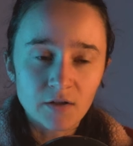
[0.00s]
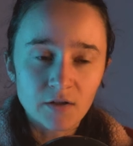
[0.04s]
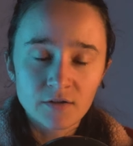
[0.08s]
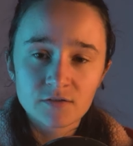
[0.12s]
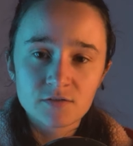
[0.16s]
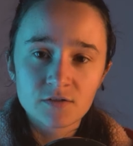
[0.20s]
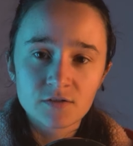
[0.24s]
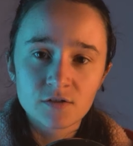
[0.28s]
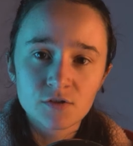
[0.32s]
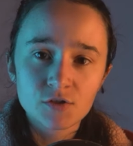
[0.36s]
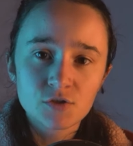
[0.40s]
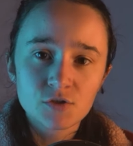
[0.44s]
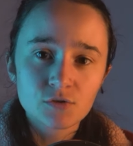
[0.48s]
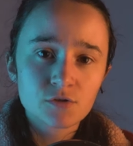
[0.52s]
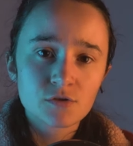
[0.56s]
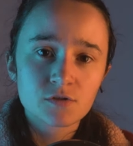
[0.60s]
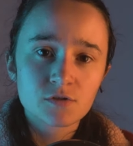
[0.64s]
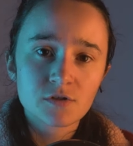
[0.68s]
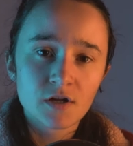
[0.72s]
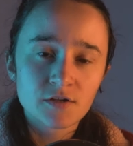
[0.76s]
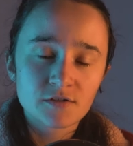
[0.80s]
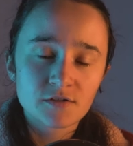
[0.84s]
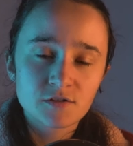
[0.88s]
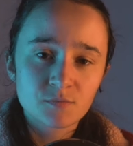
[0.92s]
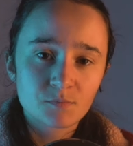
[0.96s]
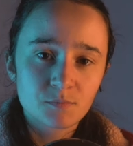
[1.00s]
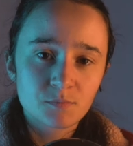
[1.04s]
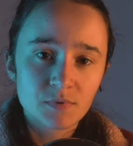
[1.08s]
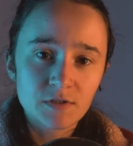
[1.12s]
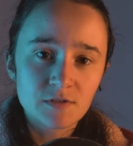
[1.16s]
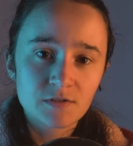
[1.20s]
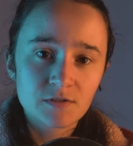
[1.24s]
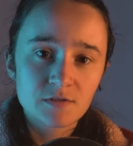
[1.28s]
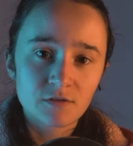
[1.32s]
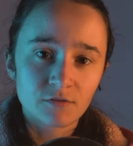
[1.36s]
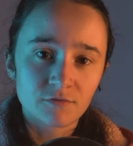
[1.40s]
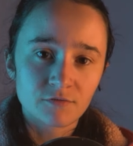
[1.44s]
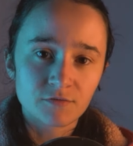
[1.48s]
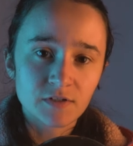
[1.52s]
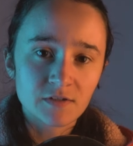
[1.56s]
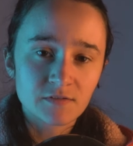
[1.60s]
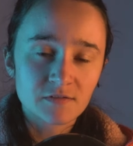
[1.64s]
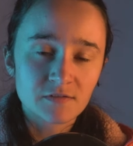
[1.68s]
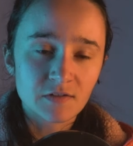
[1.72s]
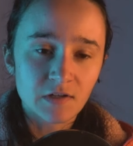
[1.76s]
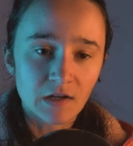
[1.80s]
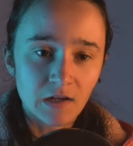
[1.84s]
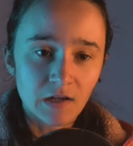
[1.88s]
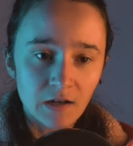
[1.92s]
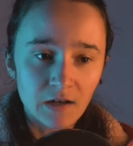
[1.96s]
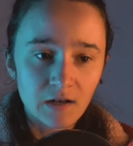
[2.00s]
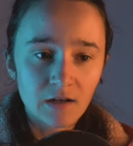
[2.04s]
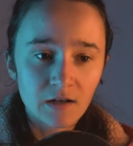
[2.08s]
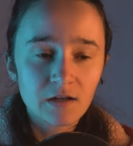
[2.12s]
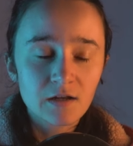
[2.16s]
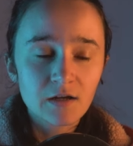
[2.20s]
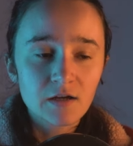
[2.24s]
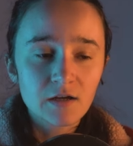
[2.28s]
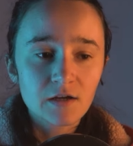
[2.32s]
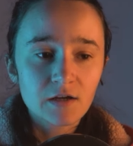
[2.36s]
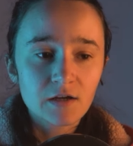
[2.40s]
Another useless piece of intel,